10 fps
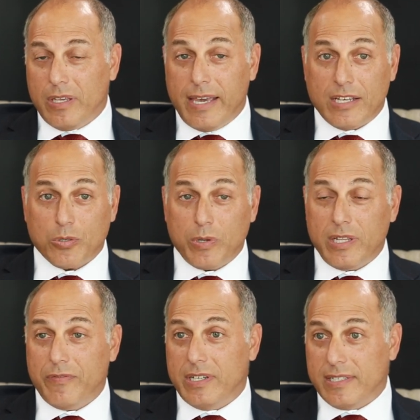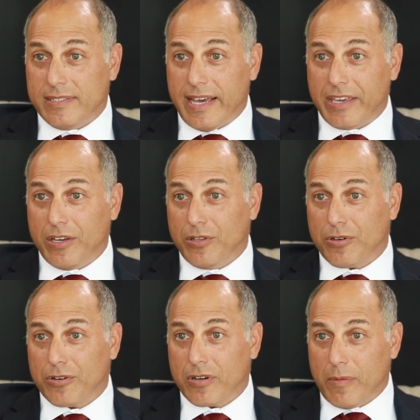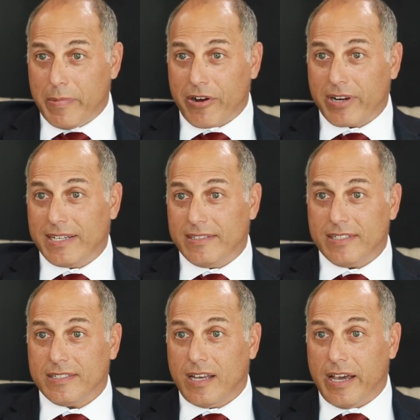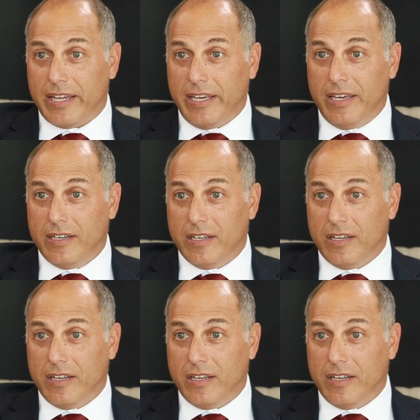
Yes, we live in a secular American society.